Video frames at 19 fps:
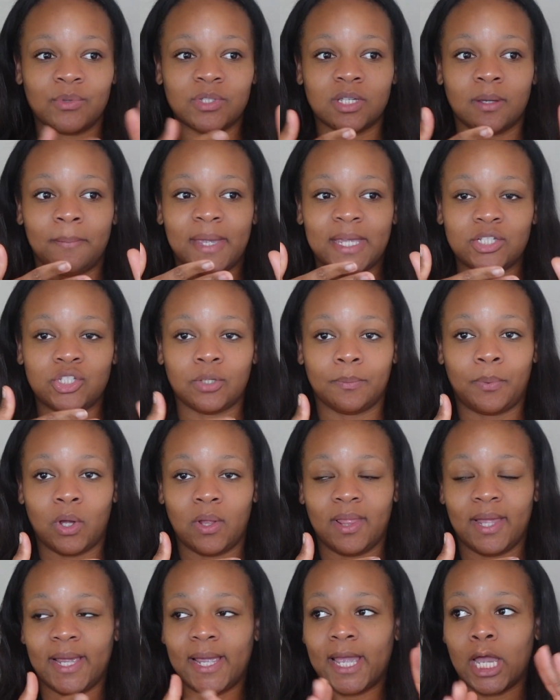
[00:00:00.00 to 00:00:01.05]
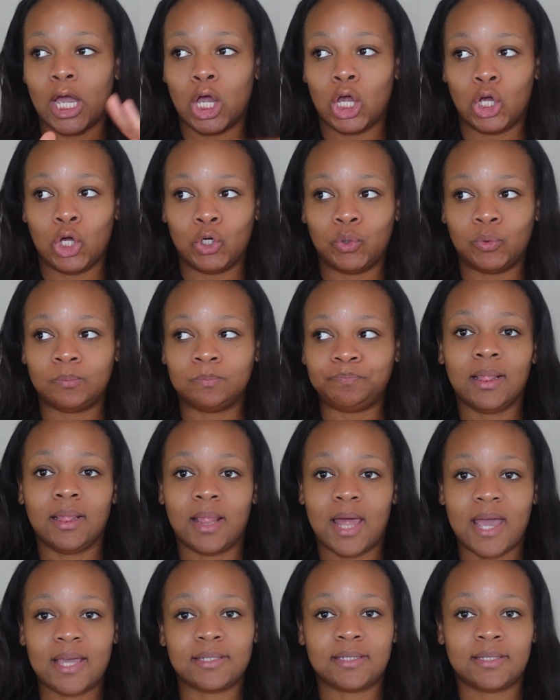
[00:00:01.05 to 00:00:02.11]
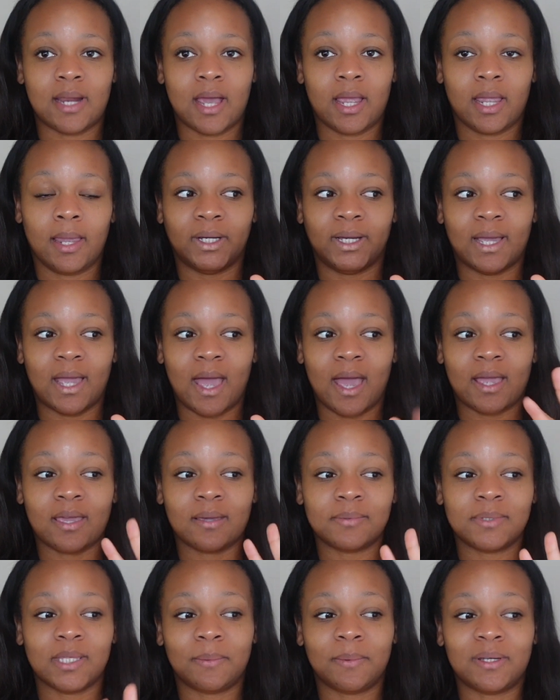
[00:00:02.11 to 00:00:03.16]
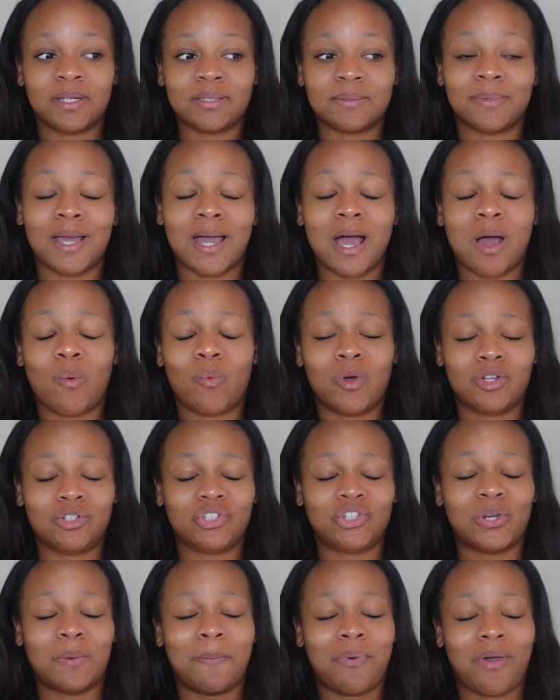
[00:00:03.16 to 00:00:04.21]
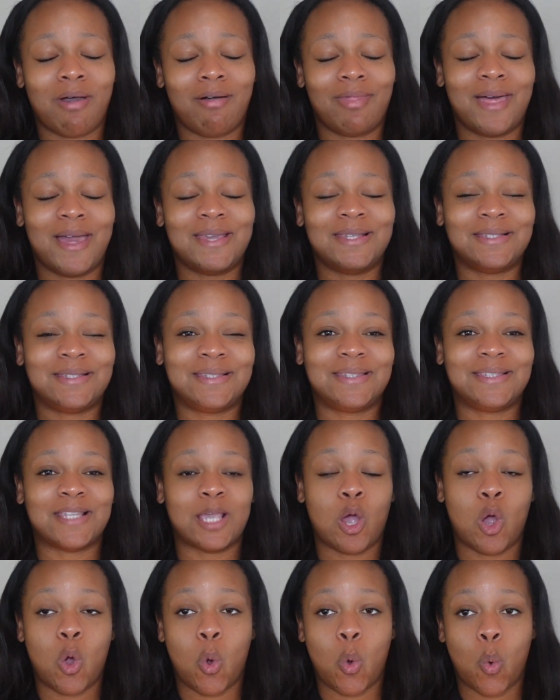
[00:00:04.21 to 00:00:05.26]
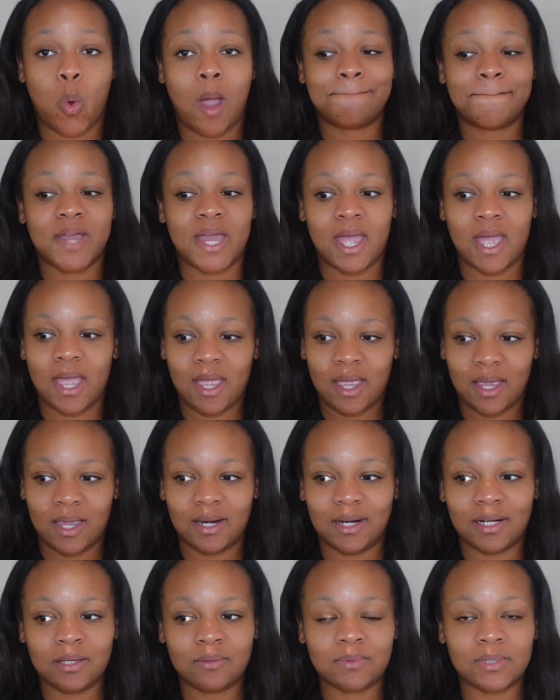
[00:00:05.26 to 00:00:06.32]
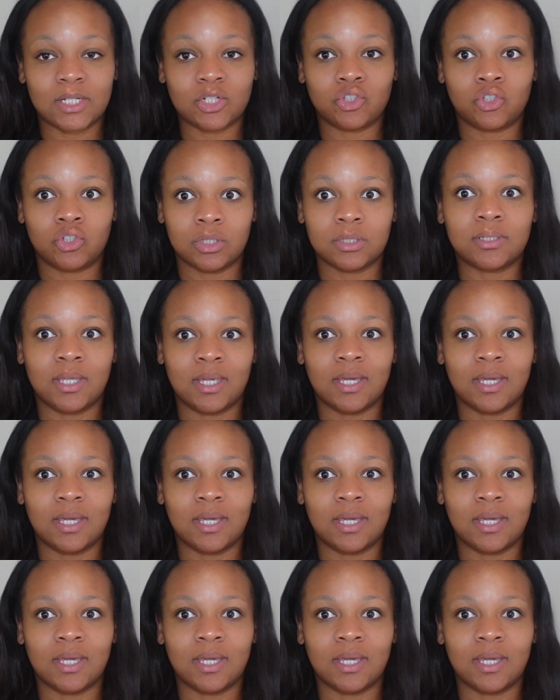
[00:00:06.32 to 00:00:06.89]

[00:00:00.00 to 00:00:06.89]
was gonna make Chipotle at home last night, but I kept telling my husband, I want Chipotle so bad. And he was like, just